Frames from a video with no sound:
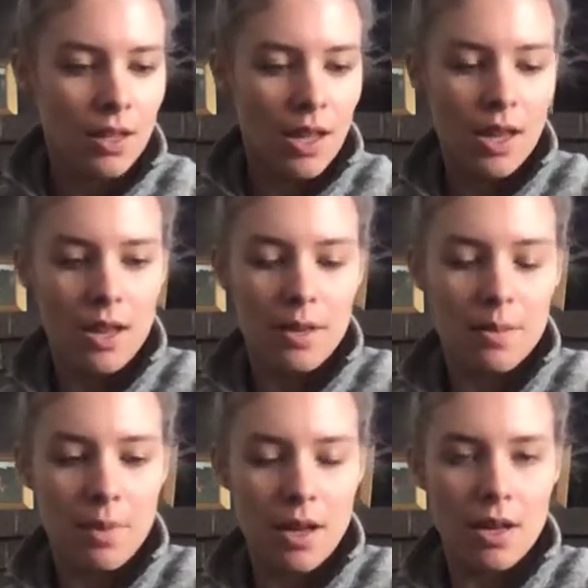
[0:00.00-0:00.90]

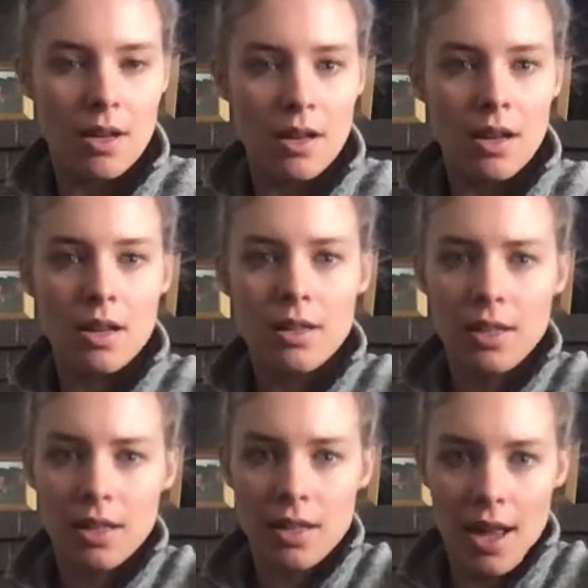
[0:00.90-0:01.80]
um, a
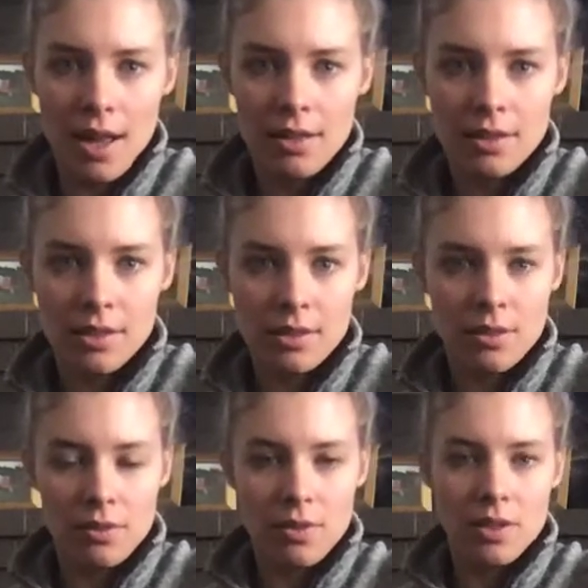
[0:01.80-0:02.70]
clear glass
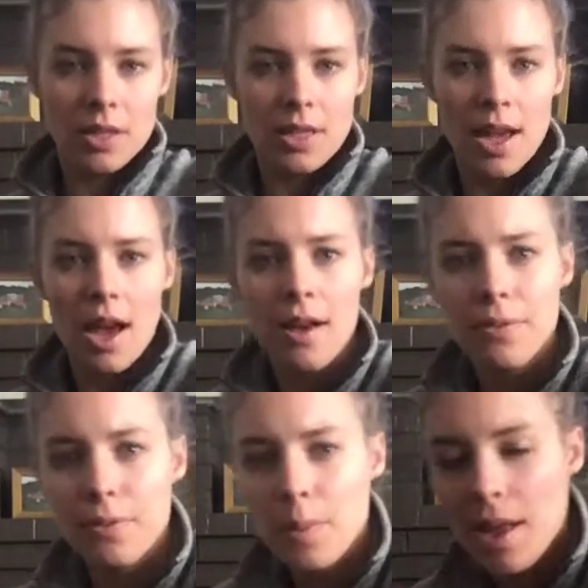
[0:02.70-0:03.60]
that's
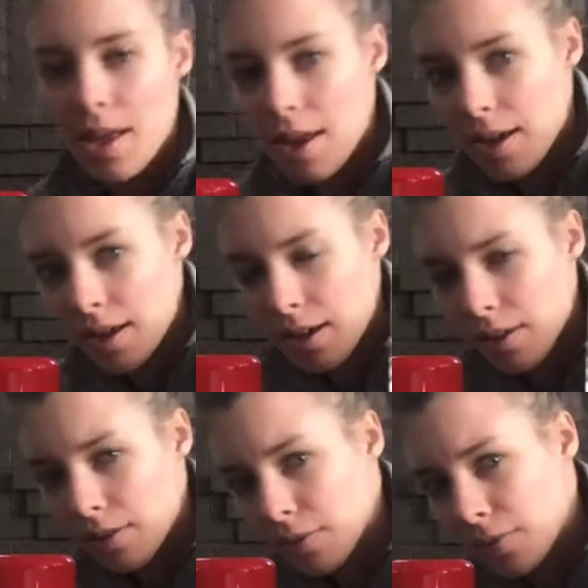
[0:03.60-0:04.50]

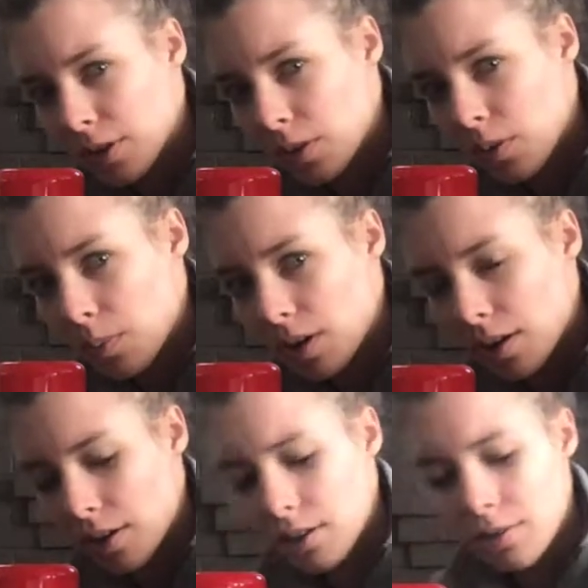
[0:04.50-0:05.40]
halfway filled with
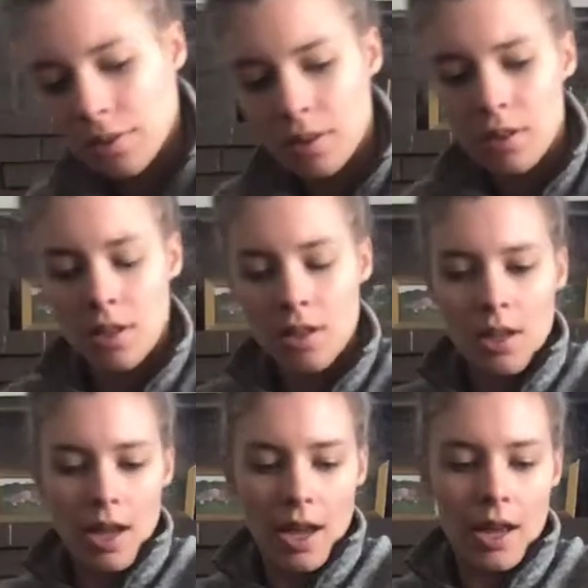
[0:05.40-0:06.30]
water.
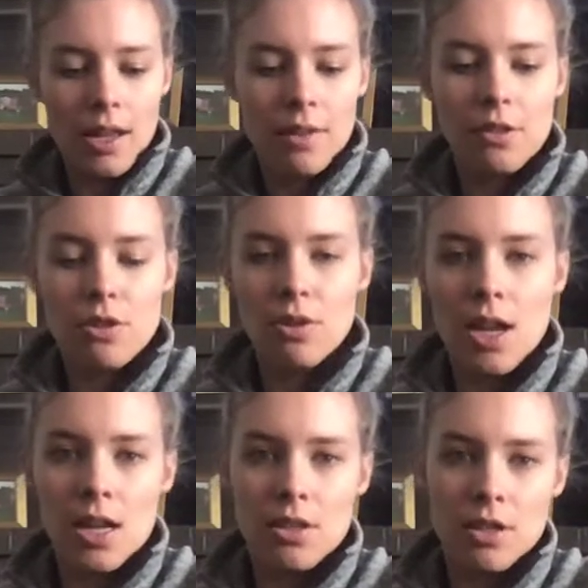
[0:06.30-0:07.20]
I have a tray
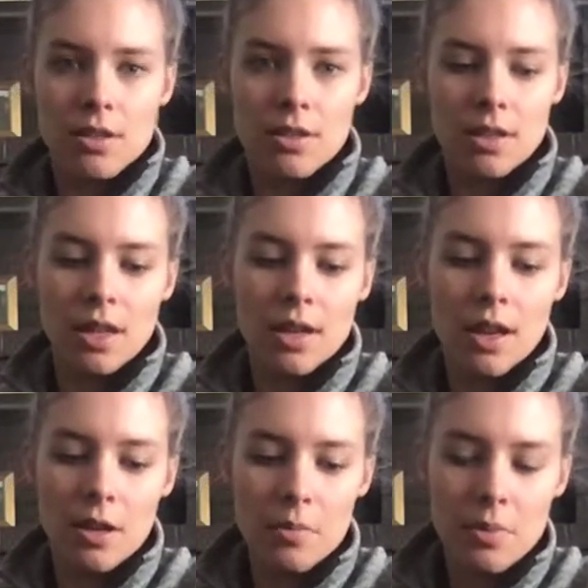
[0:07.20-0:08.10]
just to kind of
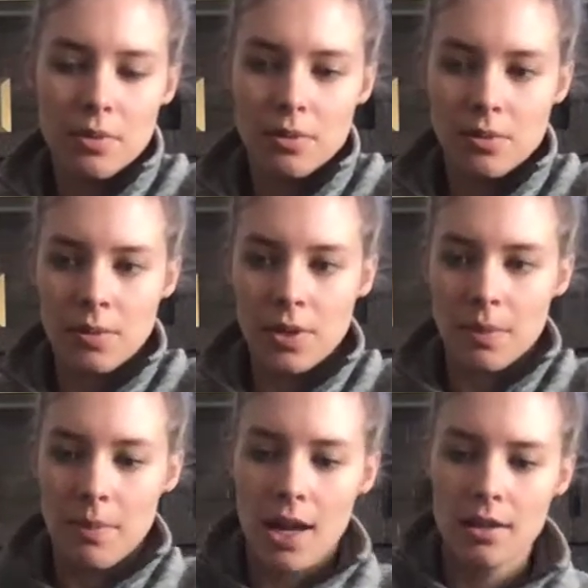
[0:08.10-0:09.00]
help with the
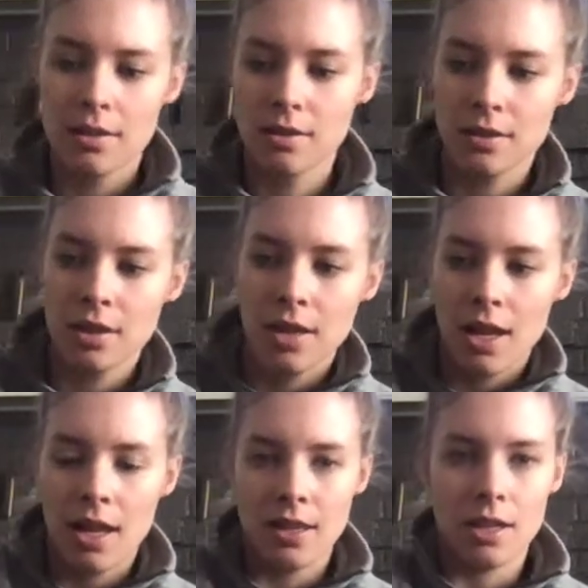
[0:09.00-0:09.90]
mess,
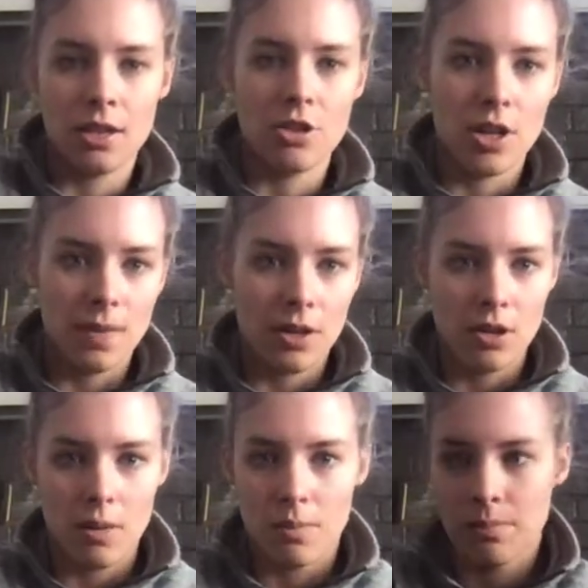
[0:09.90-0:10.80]
and then our shaving
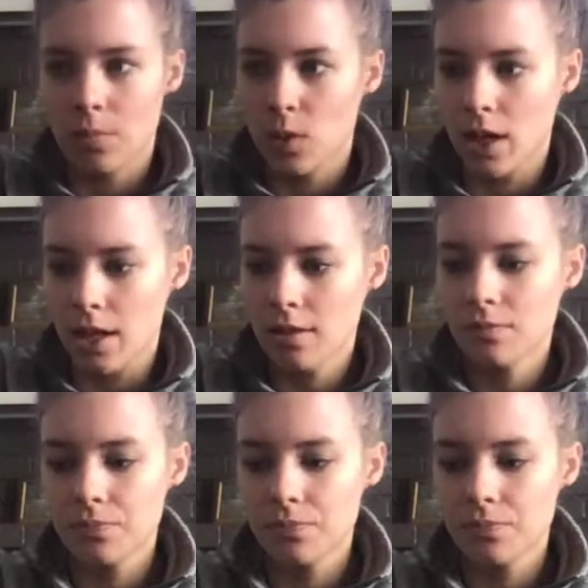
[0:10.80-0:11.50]
cream, okay?